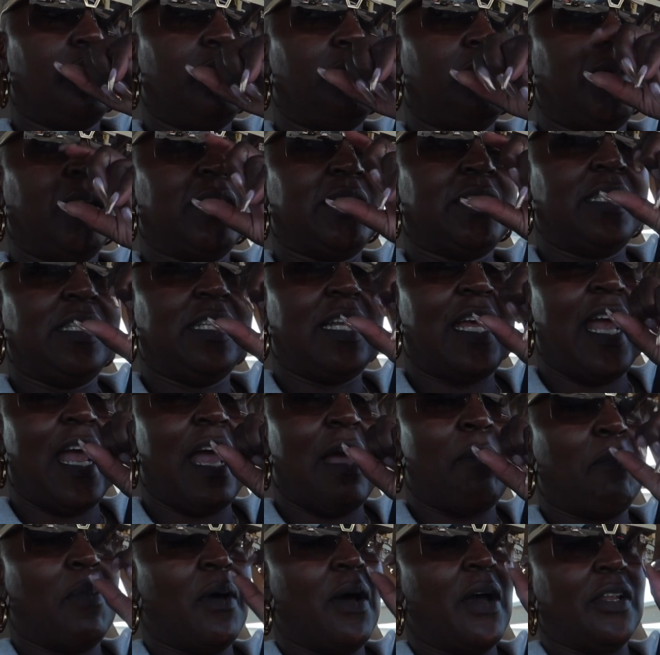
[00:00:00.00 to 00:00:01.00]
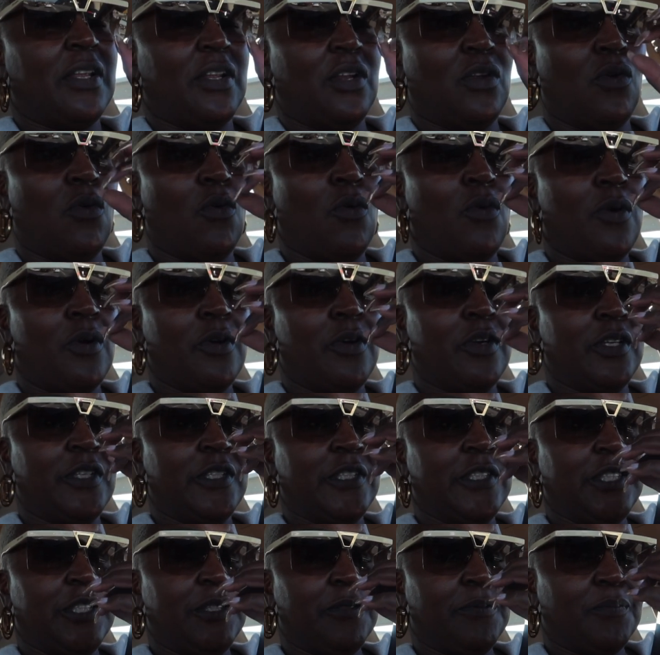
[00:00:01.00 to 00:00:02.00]
But today I bought an
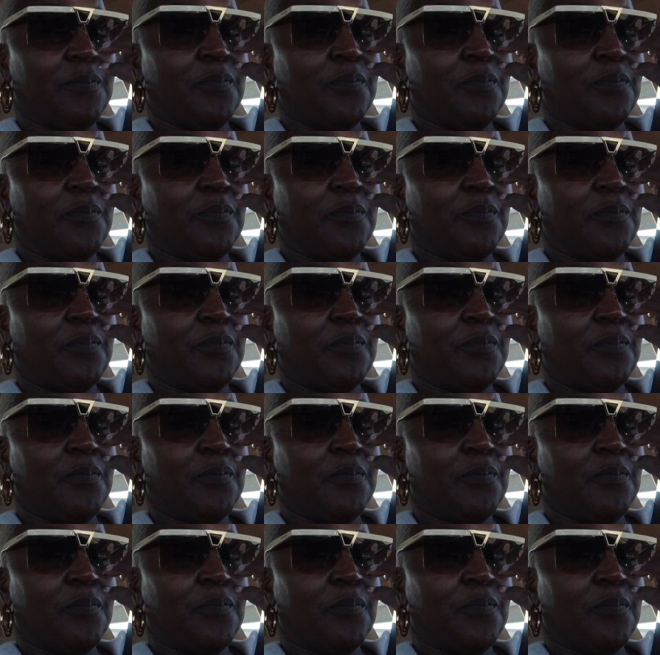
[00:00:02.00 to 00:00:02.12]
orange